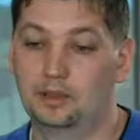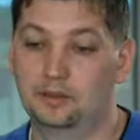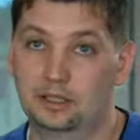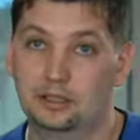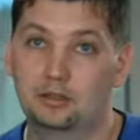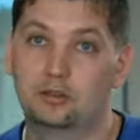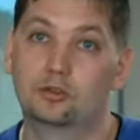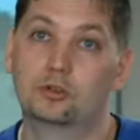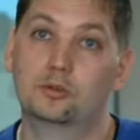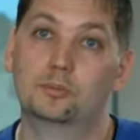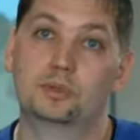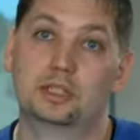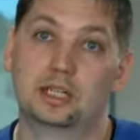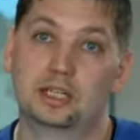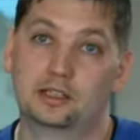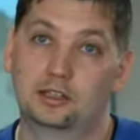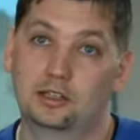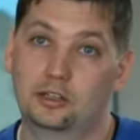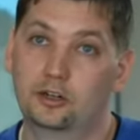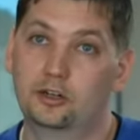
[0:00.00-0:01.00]
And the groups
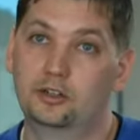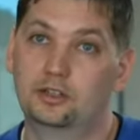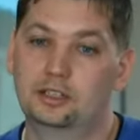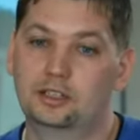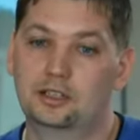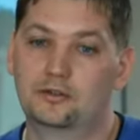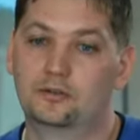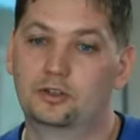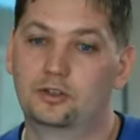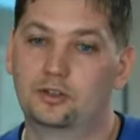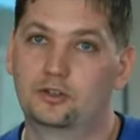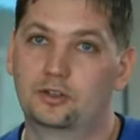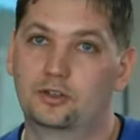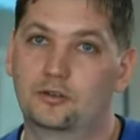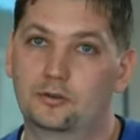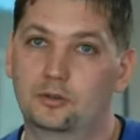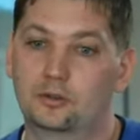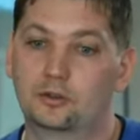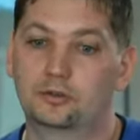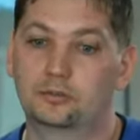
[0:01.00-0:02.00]
that learned in a
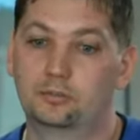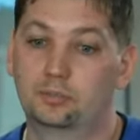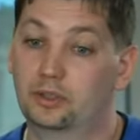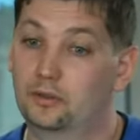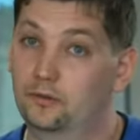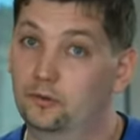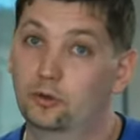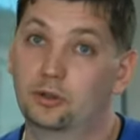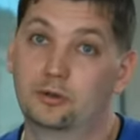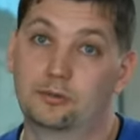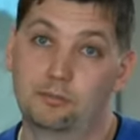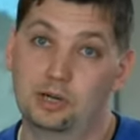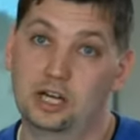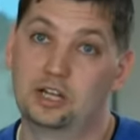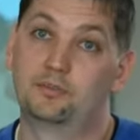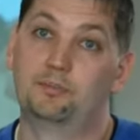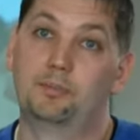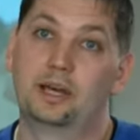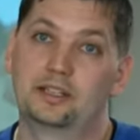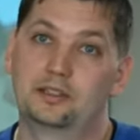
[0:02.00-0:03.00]
virtual world performed
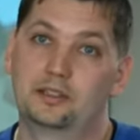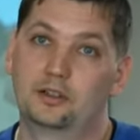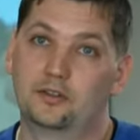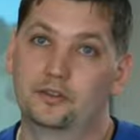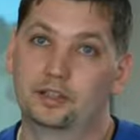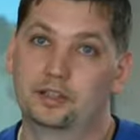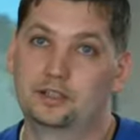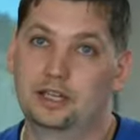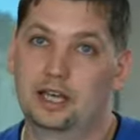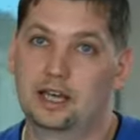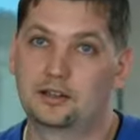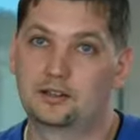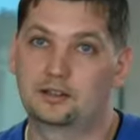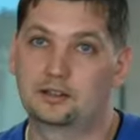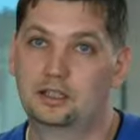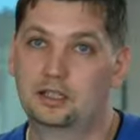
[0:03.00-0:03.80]
much better on the test.